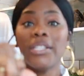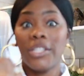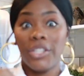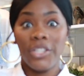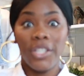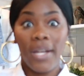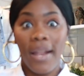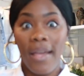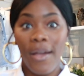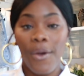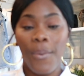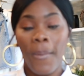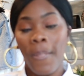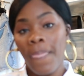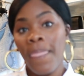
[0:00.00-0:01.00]

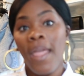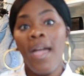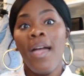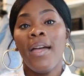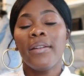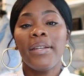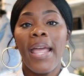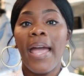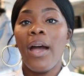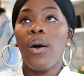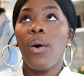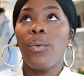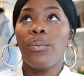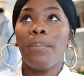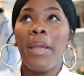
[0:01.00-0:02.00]
Chanel.
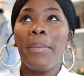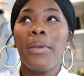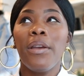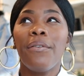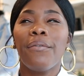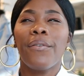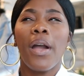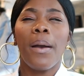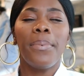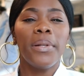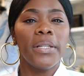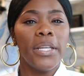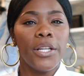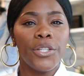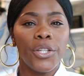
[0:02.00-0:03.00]
Now, maybe a couple
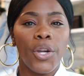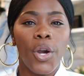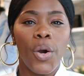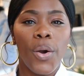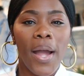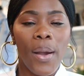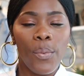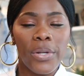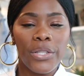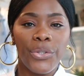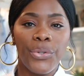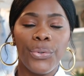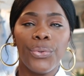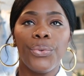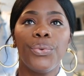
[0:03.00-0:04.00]
of years ago, I went
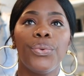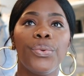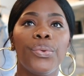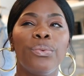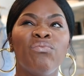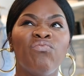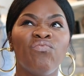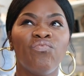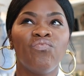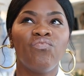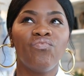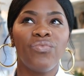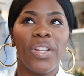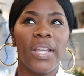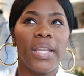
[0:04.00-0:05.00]
to
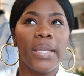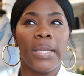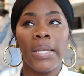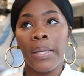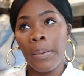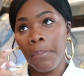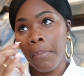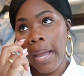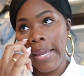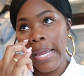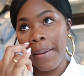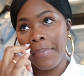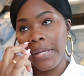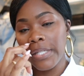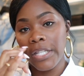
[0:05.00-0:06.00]
the
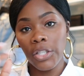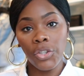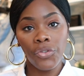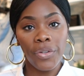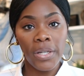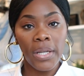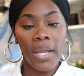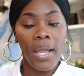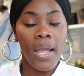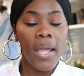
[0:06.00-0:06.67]
Miami district,